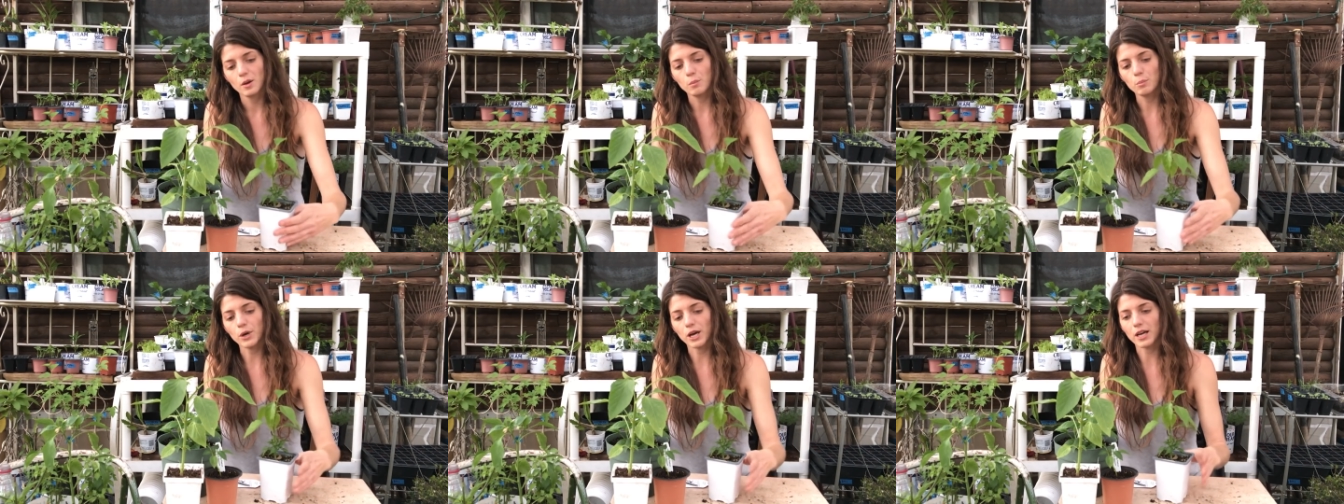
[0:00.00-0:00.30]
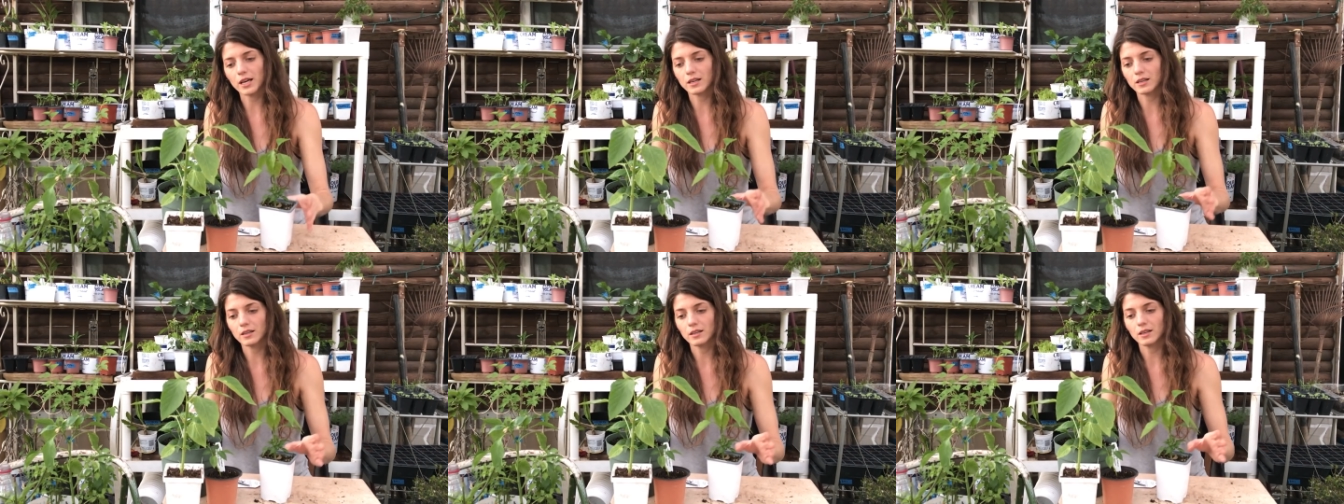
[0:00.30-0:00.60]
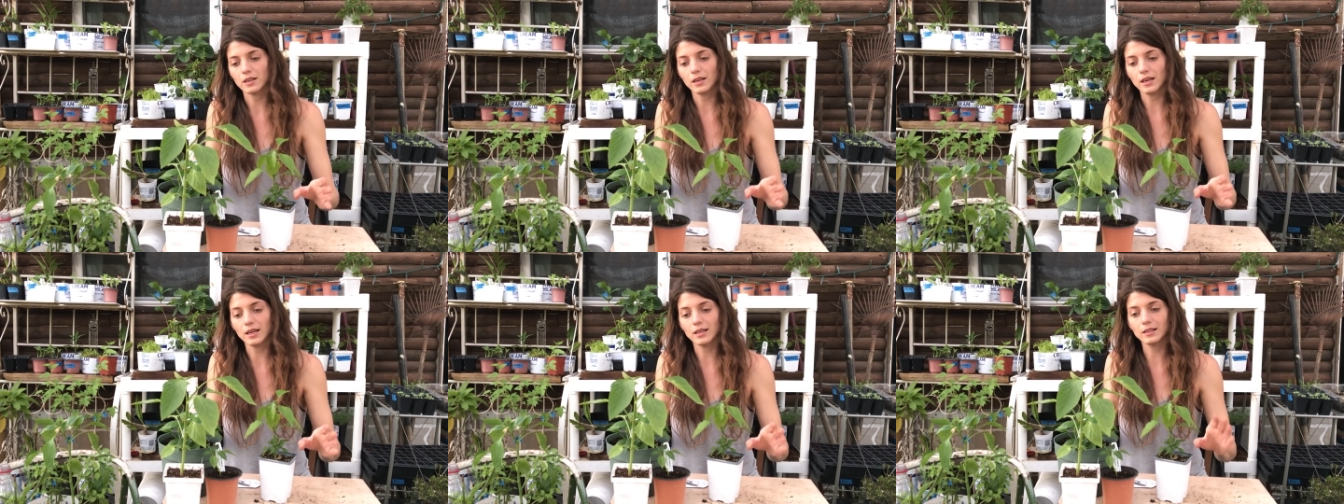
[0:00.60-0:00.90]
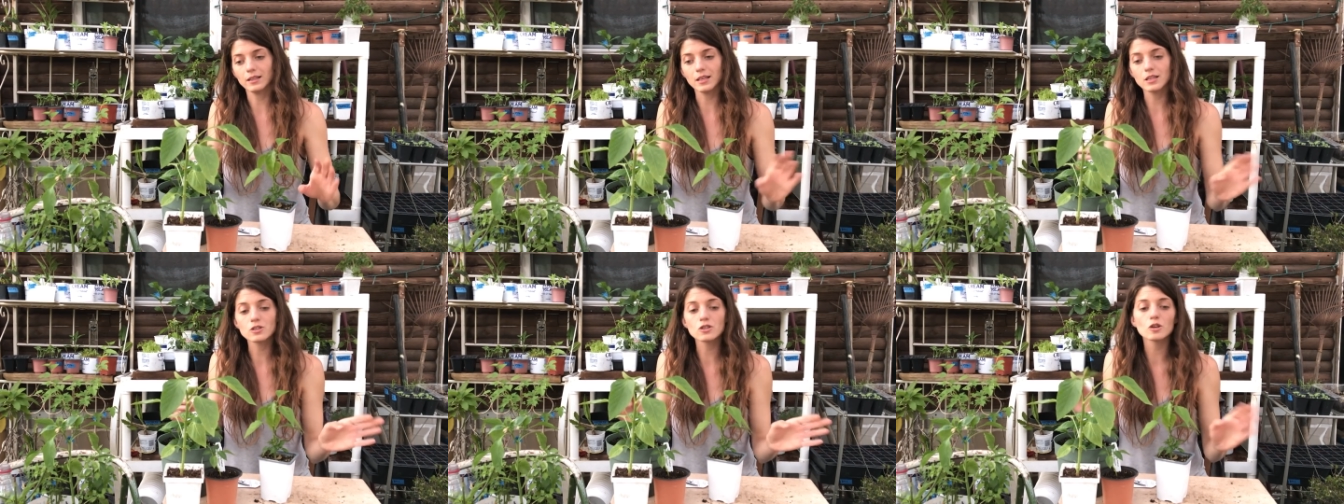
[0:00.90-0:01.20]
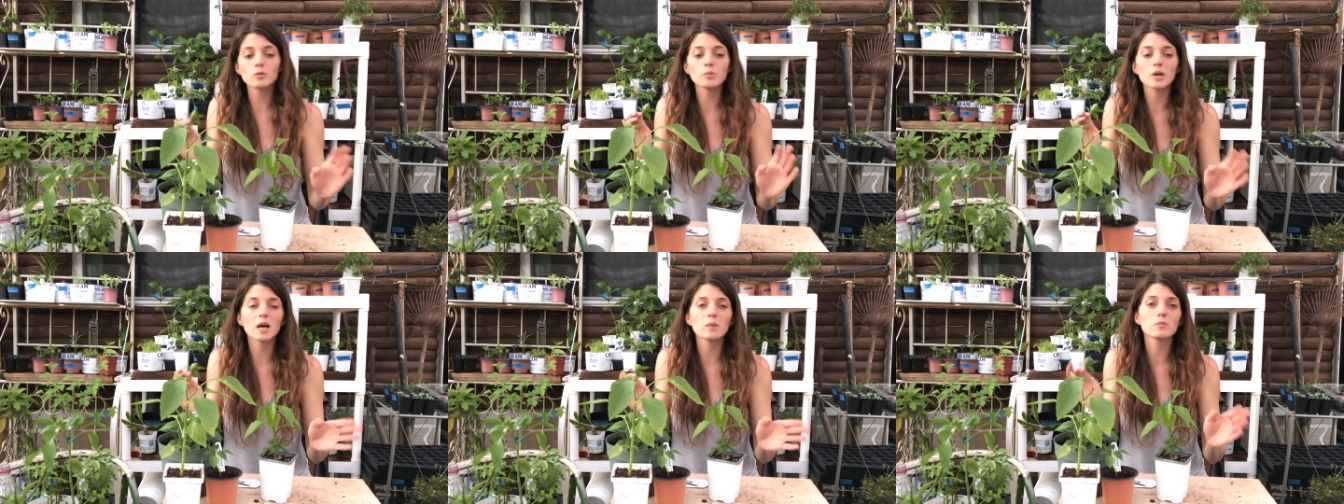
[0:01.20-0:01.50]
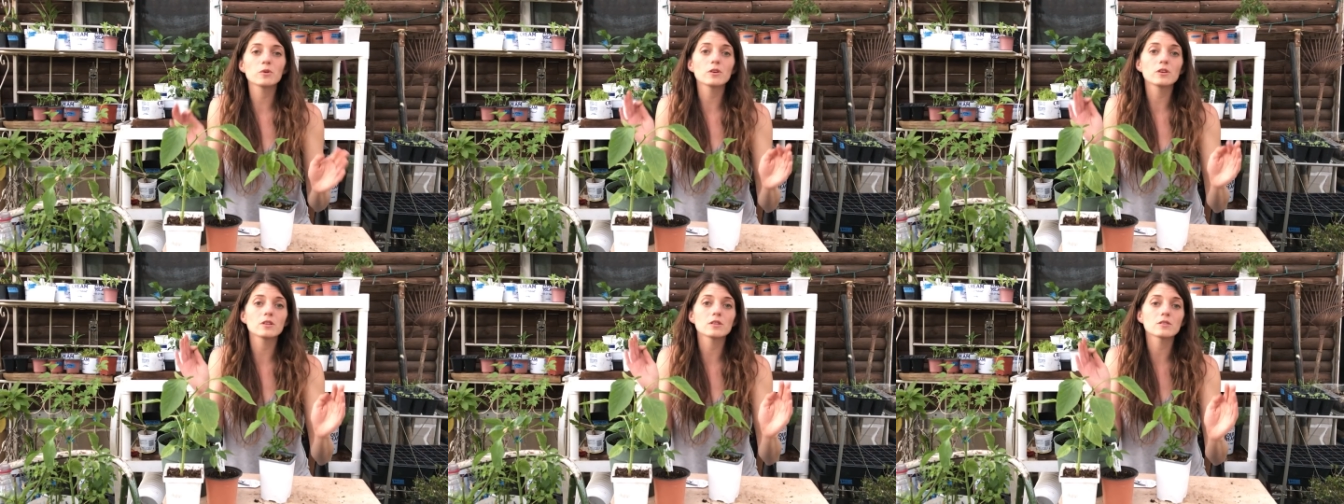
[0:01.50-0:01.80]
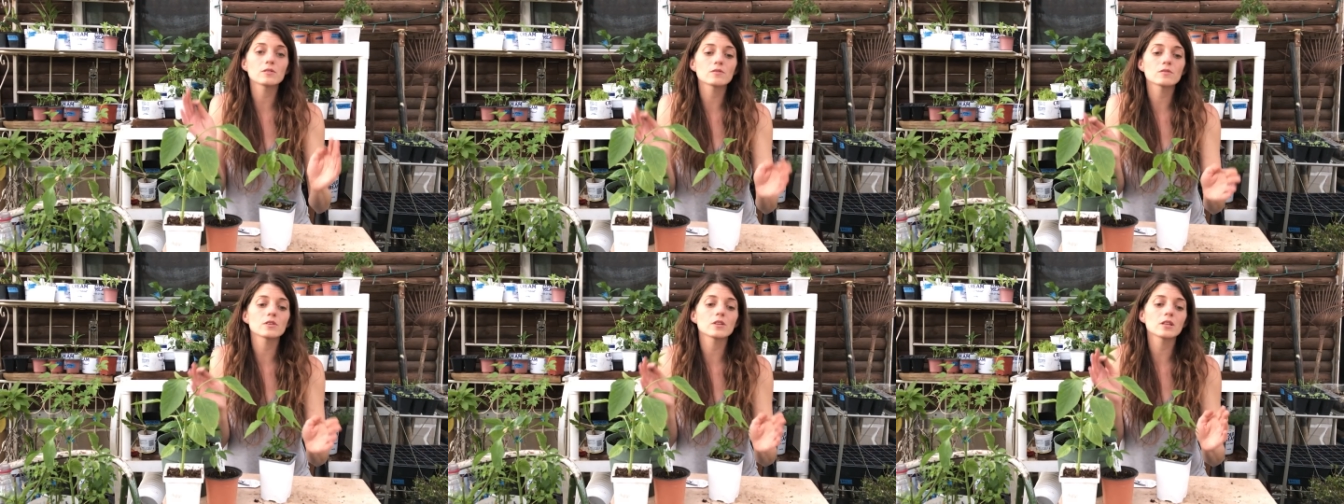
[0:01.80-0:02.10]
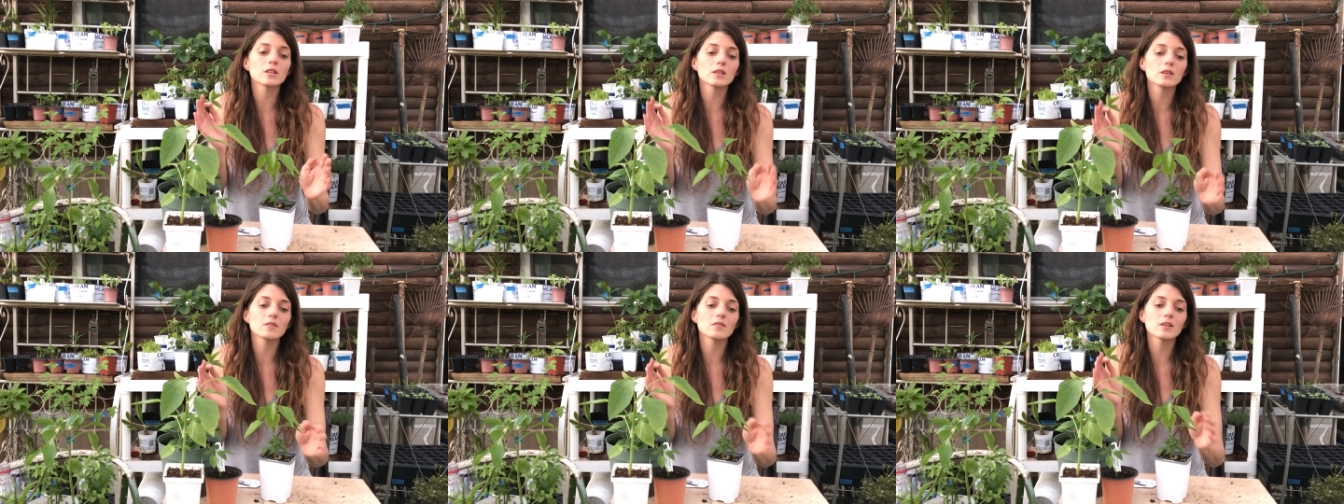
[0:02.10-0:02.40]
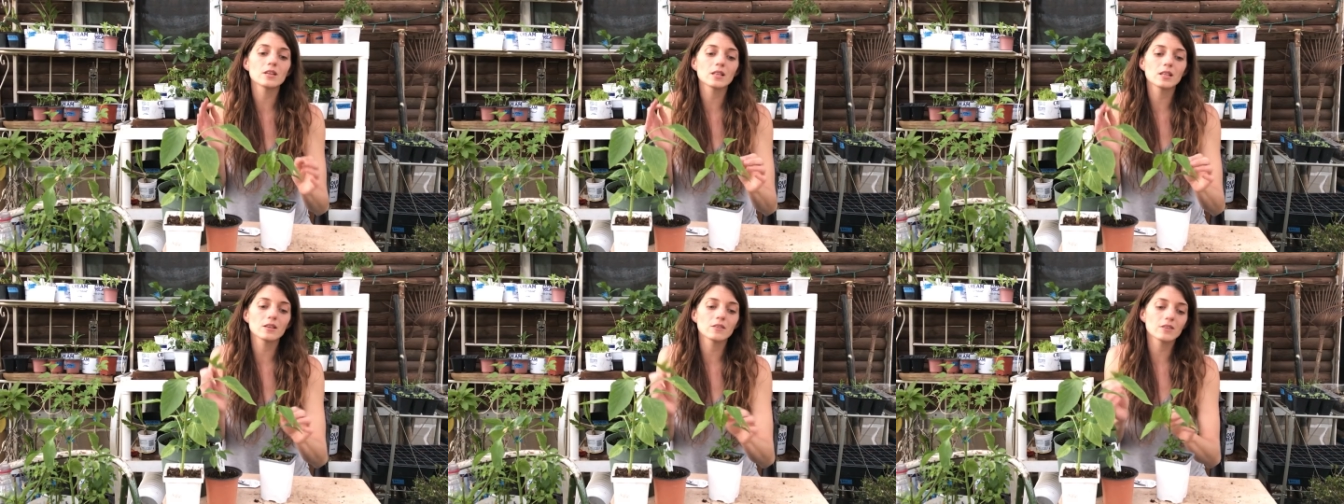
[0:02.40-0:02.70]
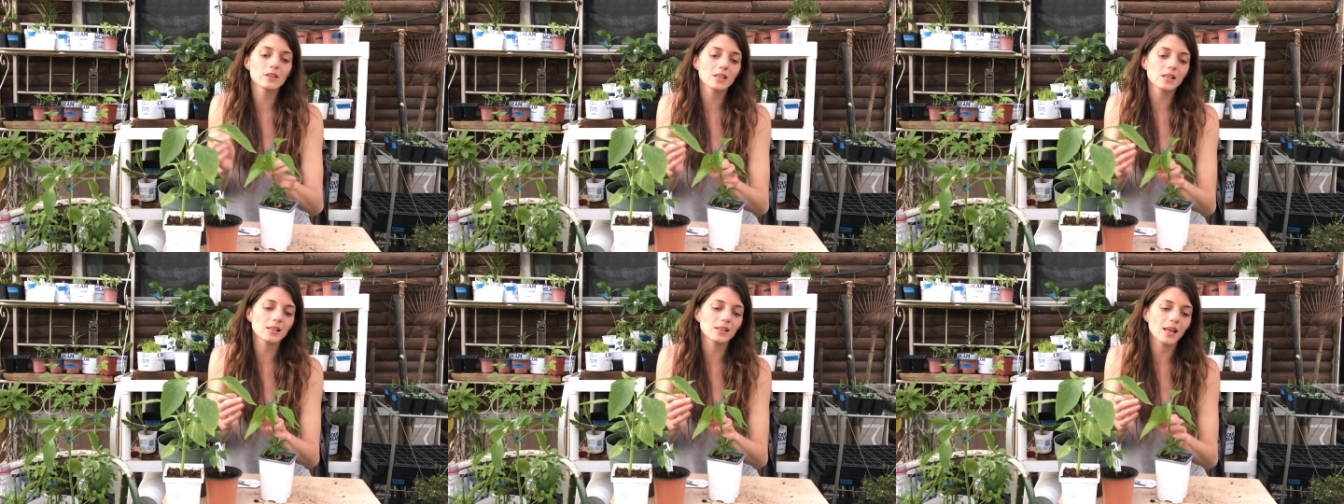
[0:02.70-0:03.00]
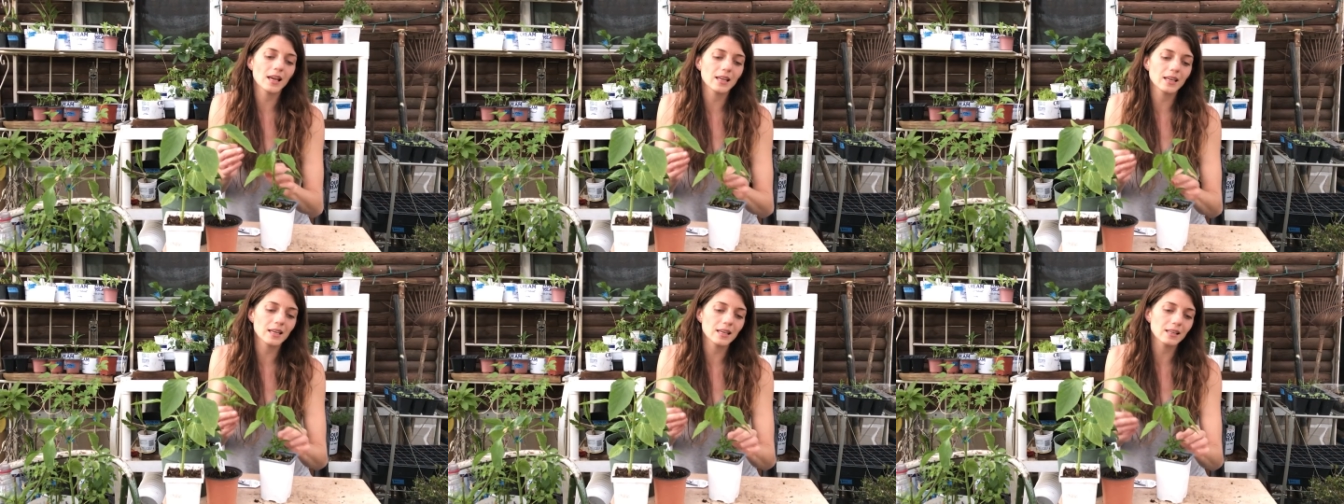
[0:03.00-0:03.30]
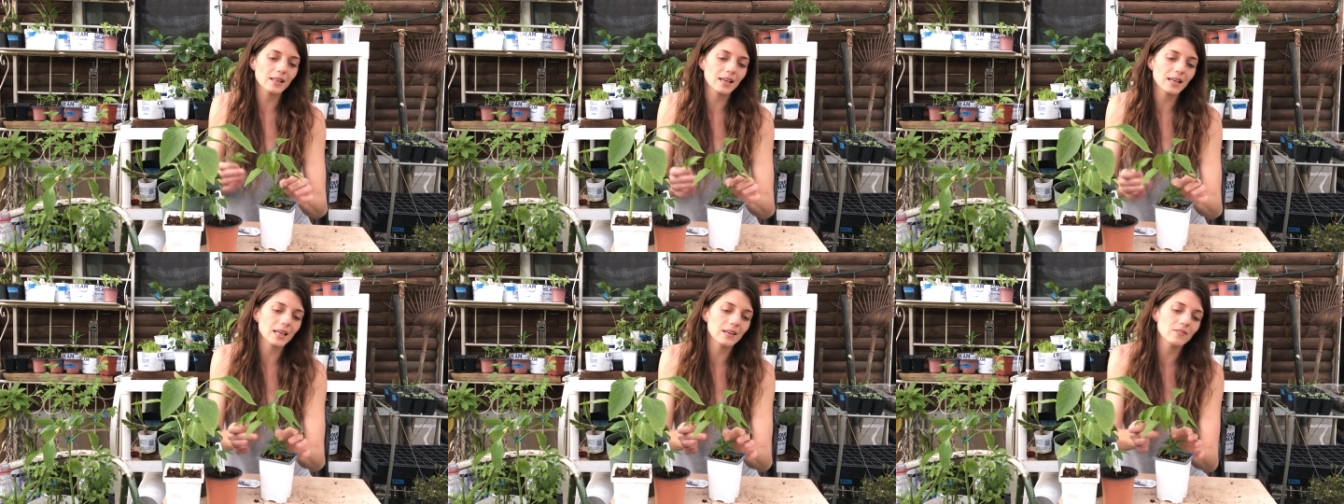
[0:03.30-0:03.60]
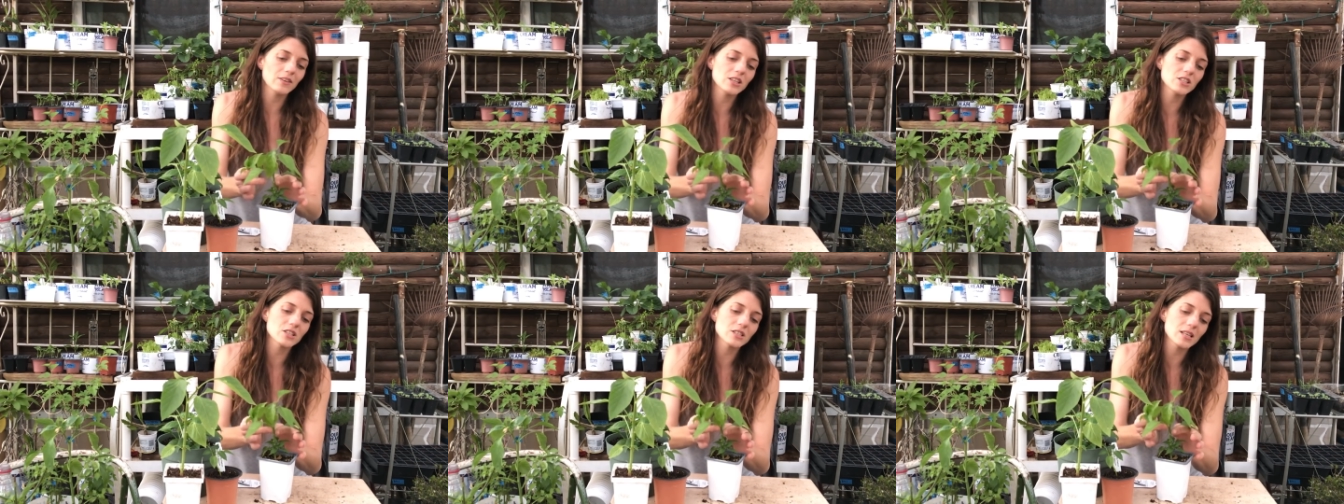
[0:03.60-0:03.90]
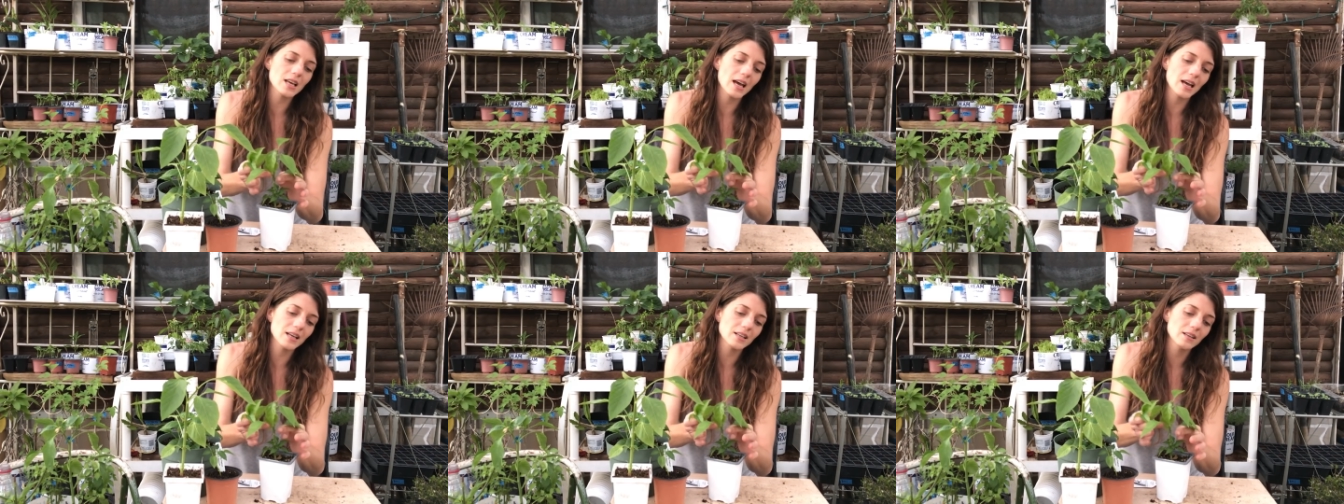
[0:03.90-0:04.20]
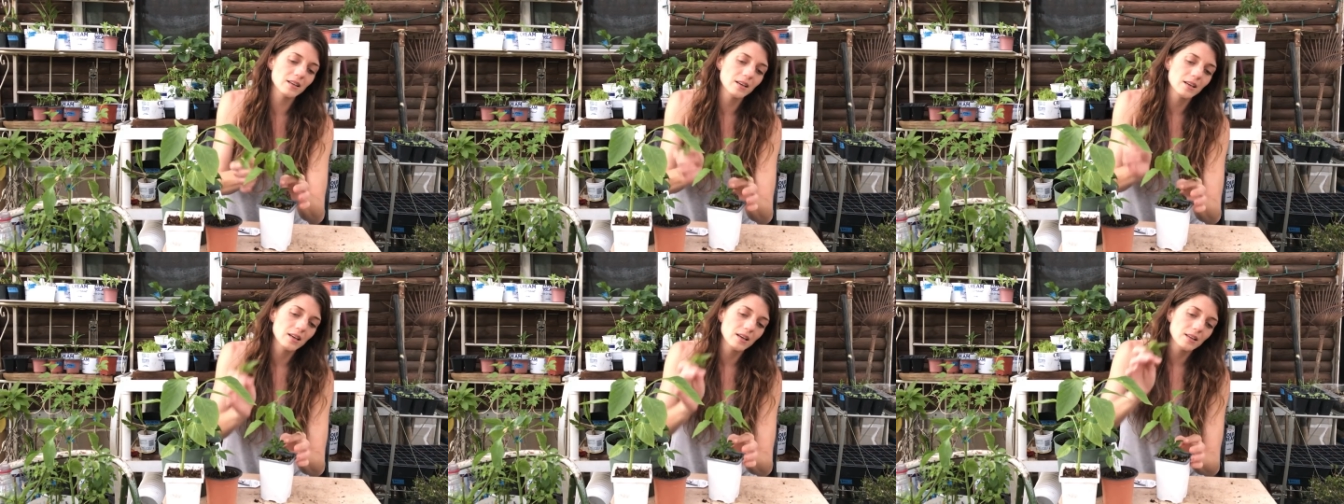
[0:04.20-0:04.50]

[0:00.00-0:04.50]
But unless your pepper is really, really, really leggy, like if it just had